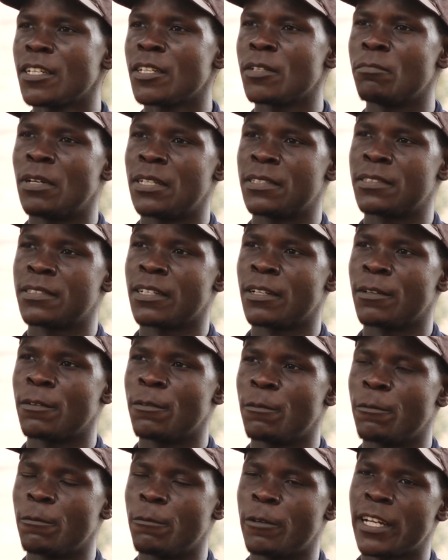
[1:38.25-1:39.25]
But
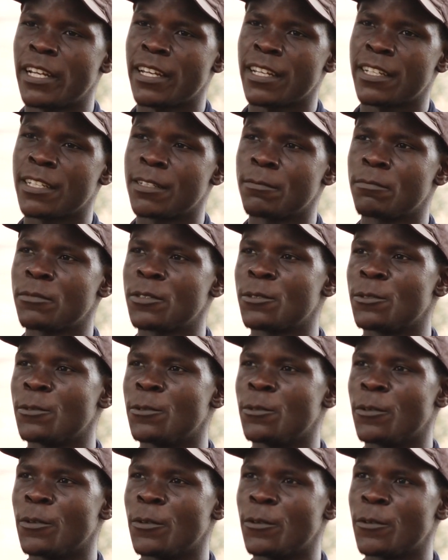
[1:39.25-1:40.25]
when I came
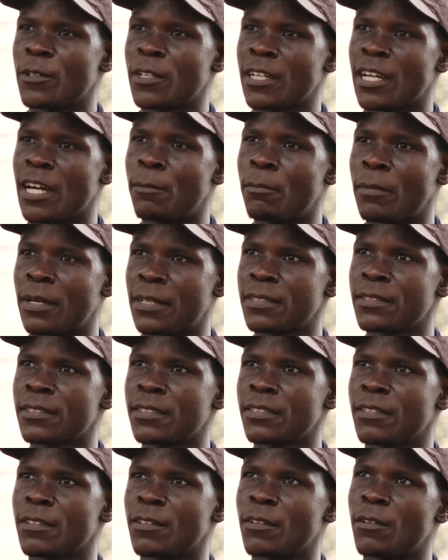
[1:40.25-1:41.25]
to
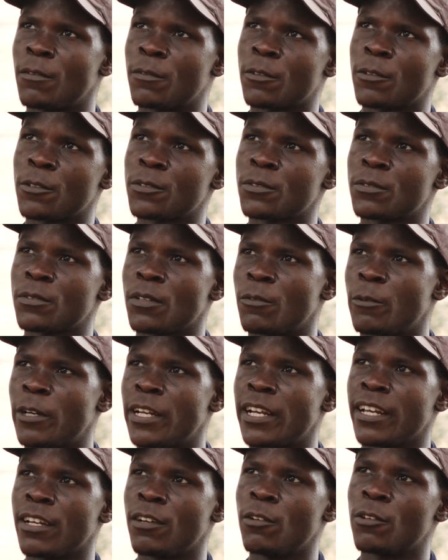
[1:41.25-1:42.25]
campus, of course,
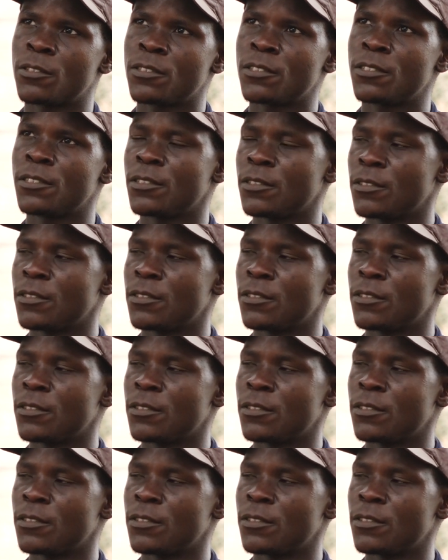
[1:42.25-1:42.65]
when I got